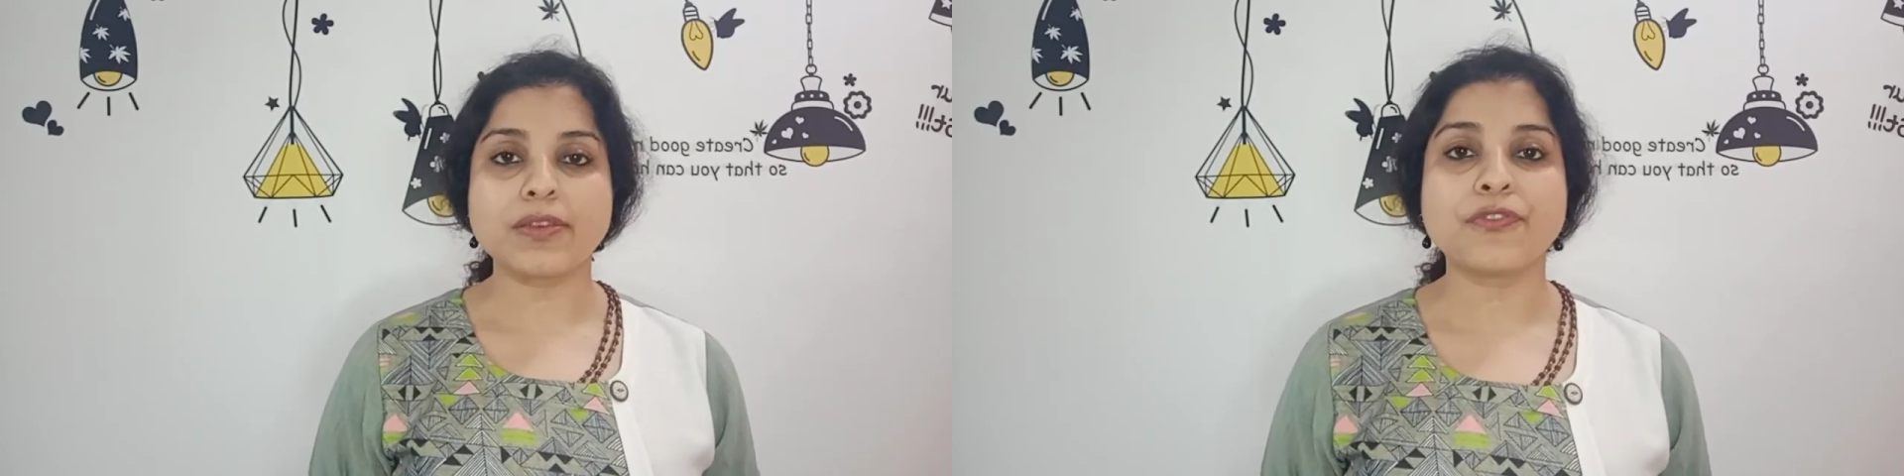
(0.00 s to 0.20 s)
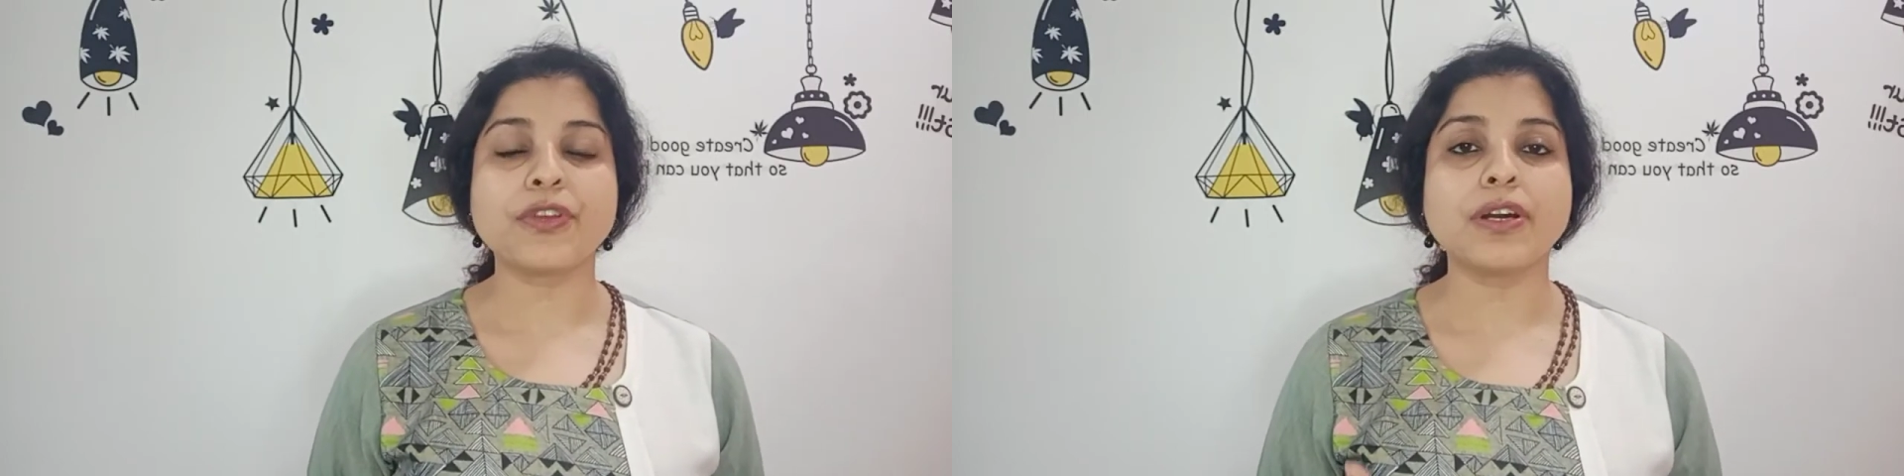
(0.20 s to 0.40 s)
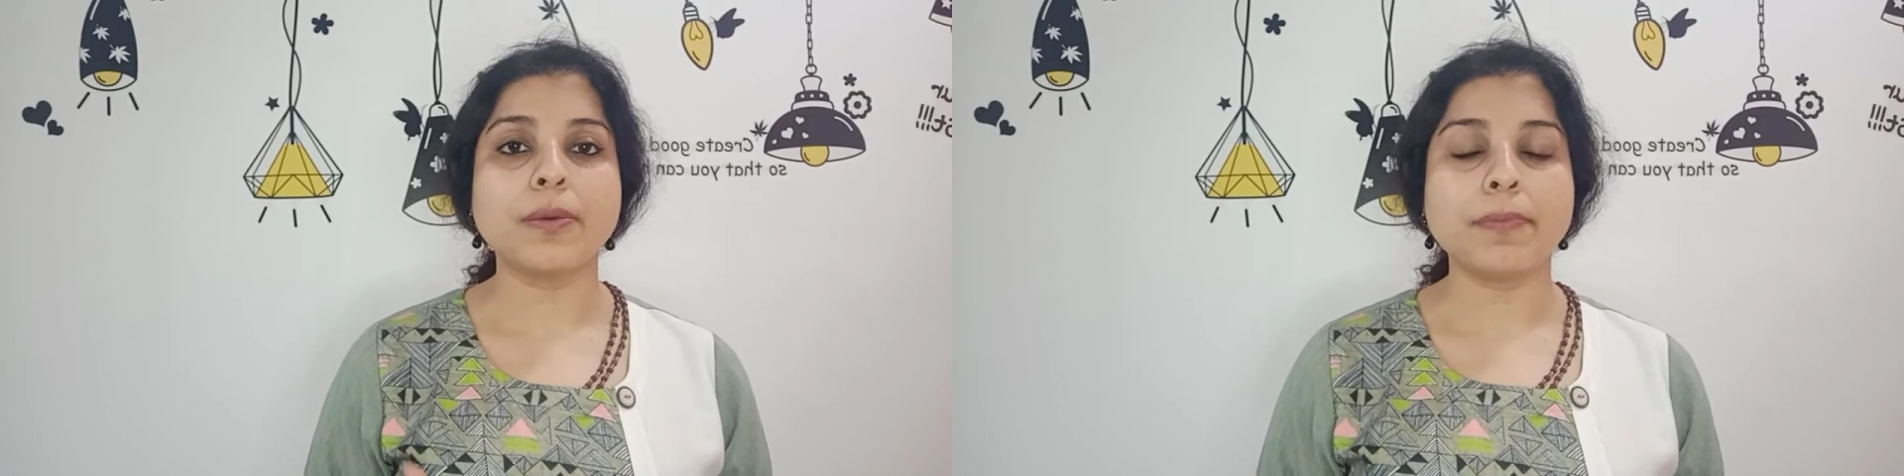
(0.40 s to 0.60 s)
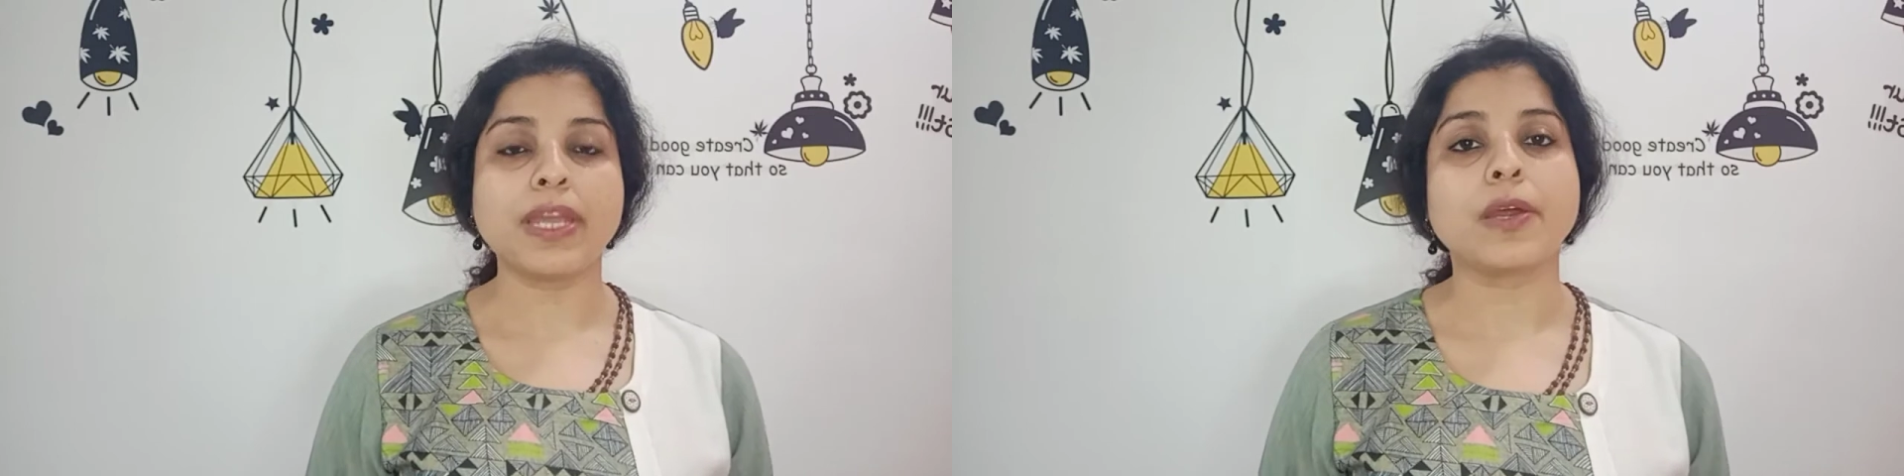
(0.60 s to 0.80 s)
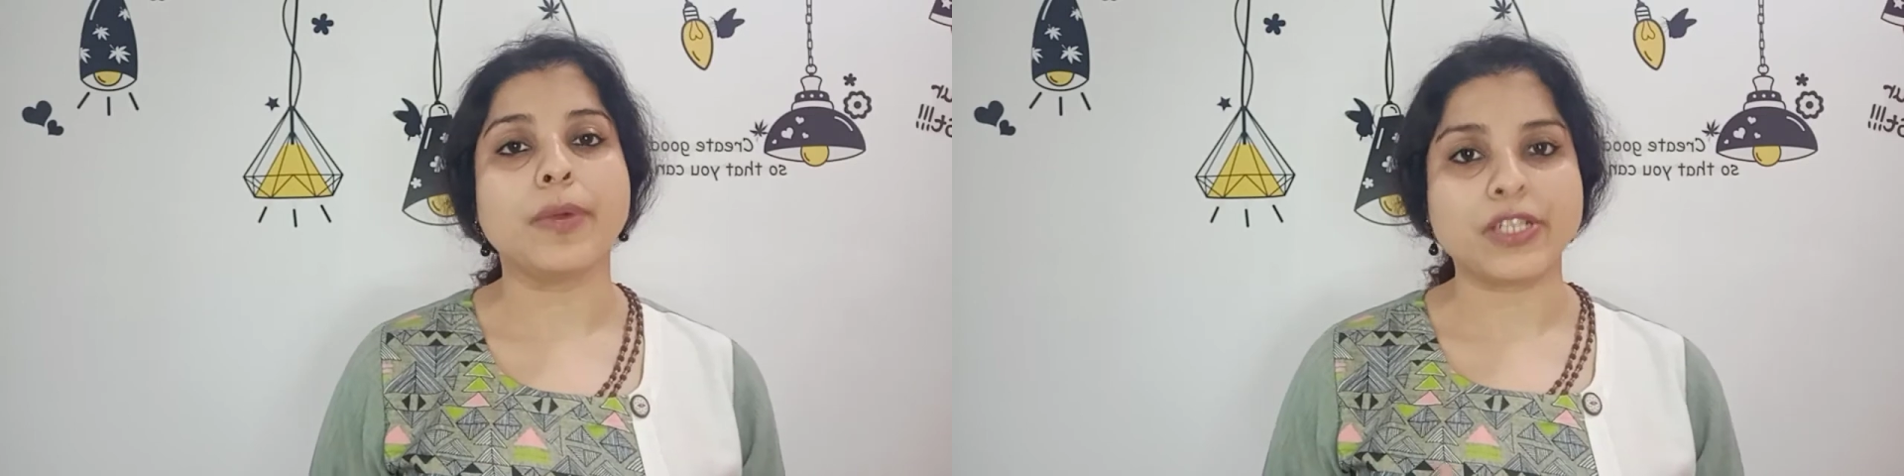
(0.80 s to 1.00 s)
fear
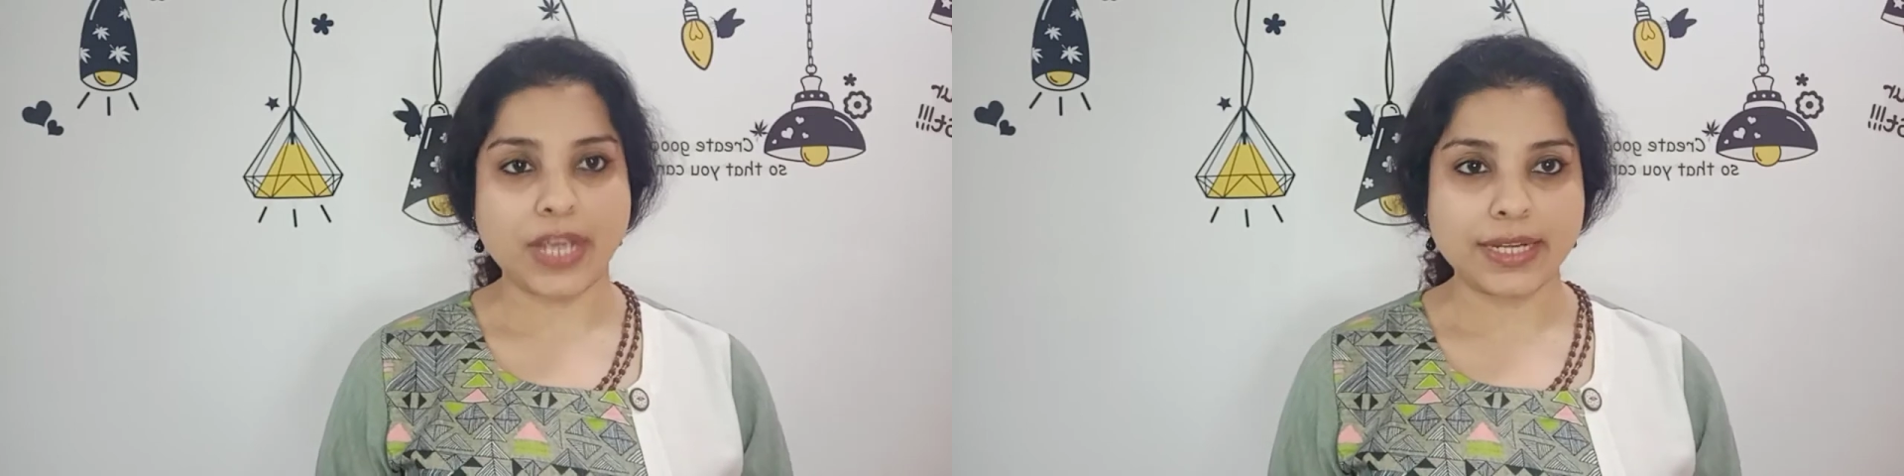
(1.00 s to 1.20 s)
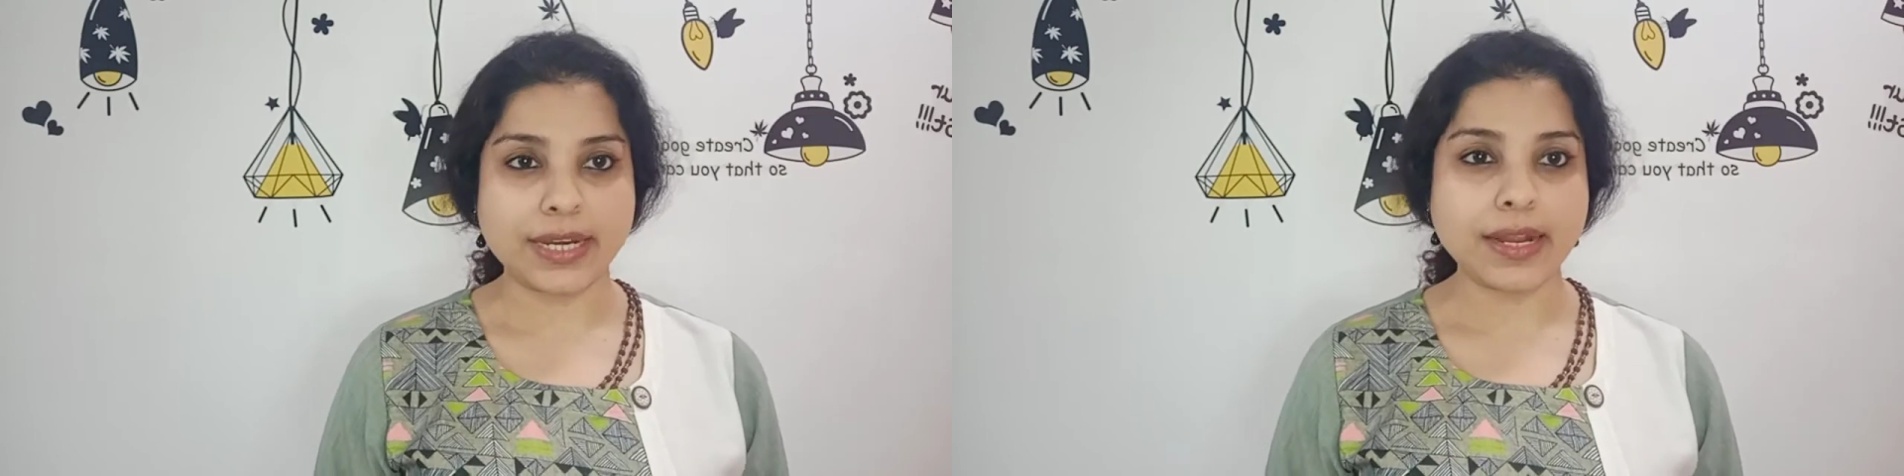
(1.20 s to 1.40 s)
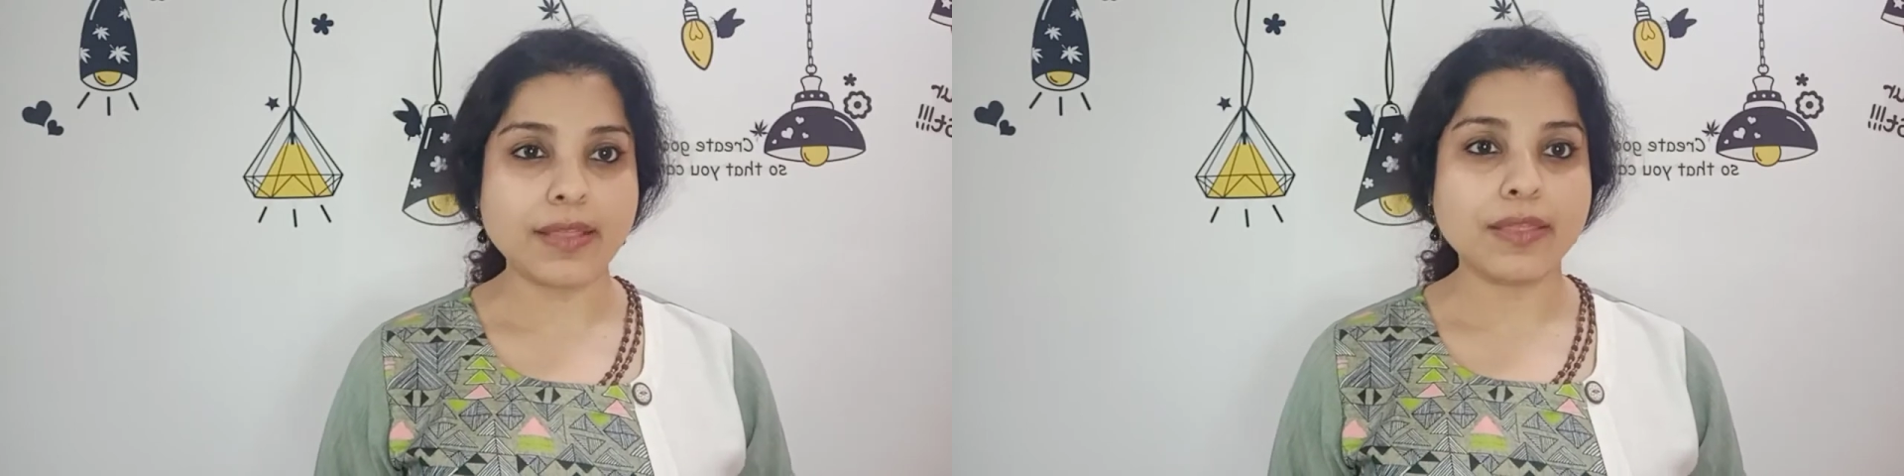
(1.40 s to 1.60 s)
being rejected,